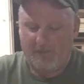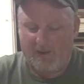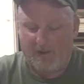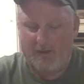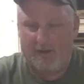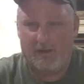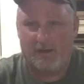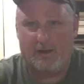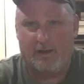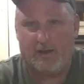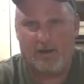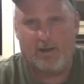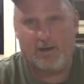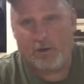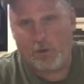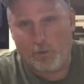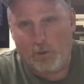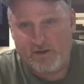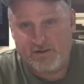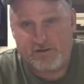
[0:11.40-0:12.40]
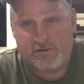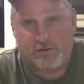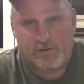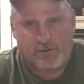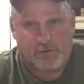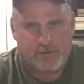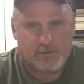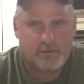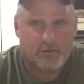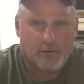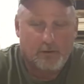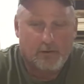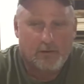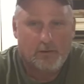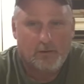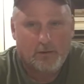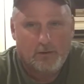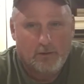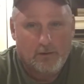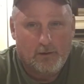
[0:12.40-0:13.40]
and had a lot of questions.
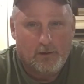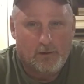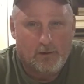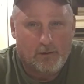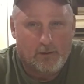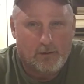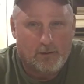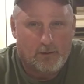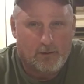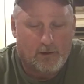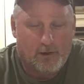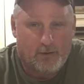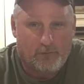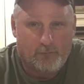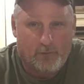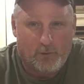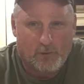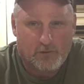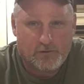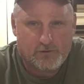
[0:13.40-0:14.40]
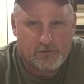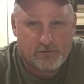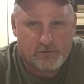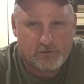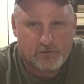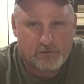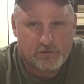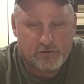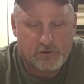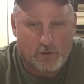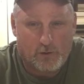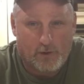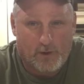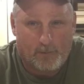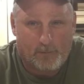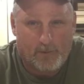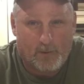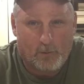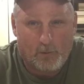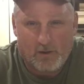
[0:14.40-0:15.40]
A lot of folks showed
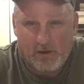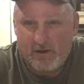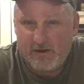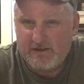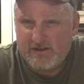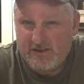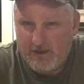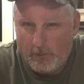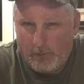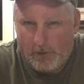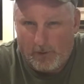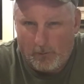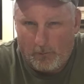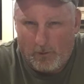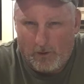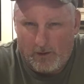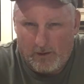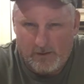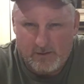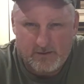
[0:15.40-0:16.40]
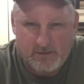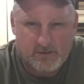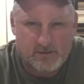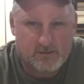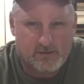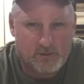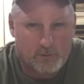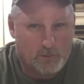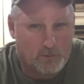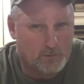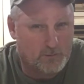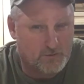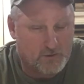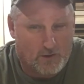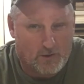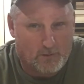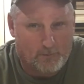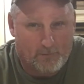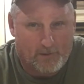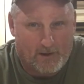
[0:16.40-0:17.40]
up. They wanted to see what it was, see what it was
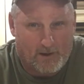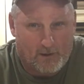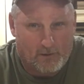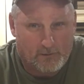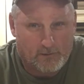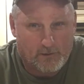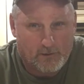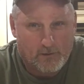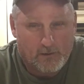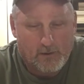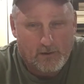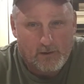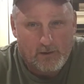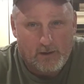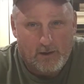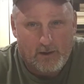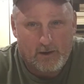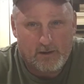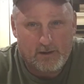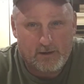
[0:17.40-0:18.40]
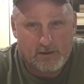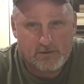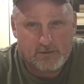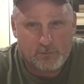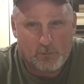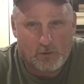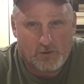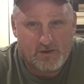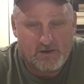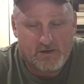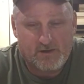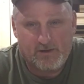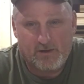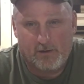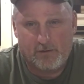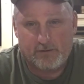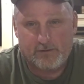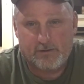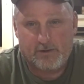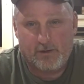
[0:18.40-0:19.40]
all about, and get some more
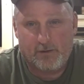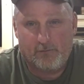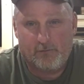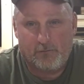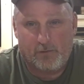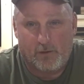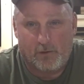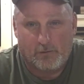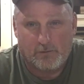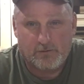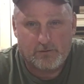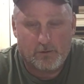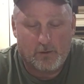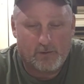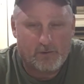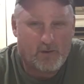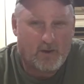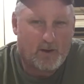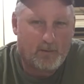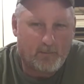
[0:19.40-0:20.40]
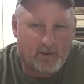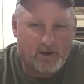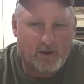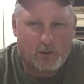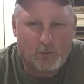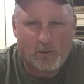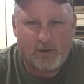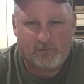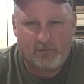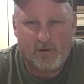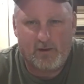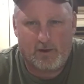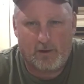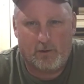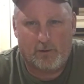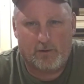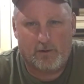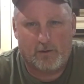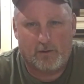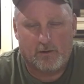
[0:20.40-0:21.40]
details and info. So I thought I'd make a quick
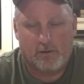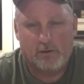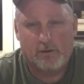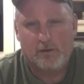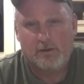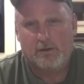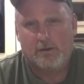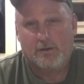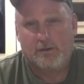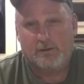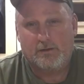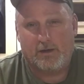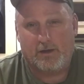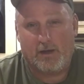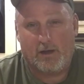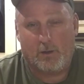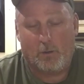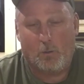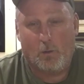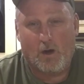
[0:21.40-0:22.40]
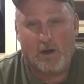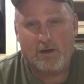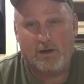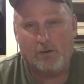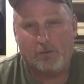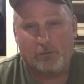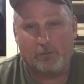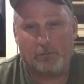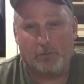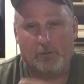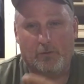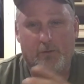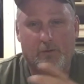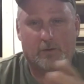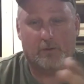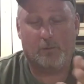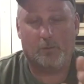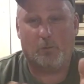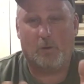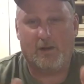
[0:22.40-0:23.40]
video here to kind of walk you
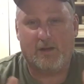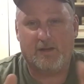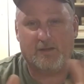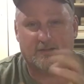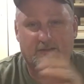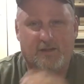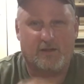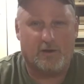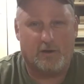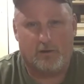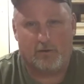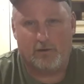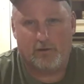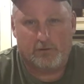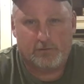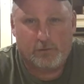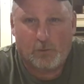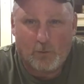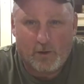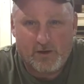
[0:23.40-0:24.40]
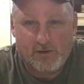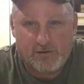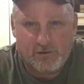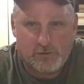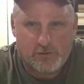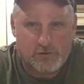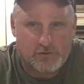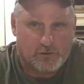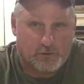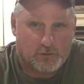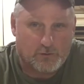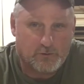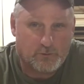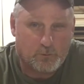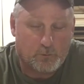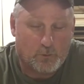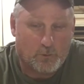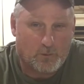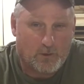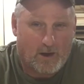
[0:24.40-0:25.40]
through what is the NRL 22 shoots,
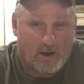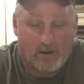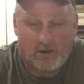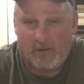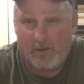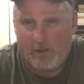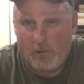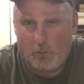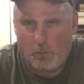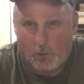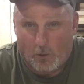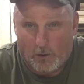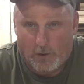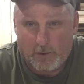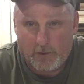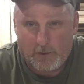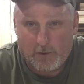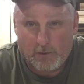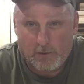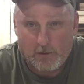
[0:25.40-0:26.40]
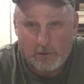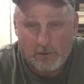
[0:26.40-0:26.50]
how do they work,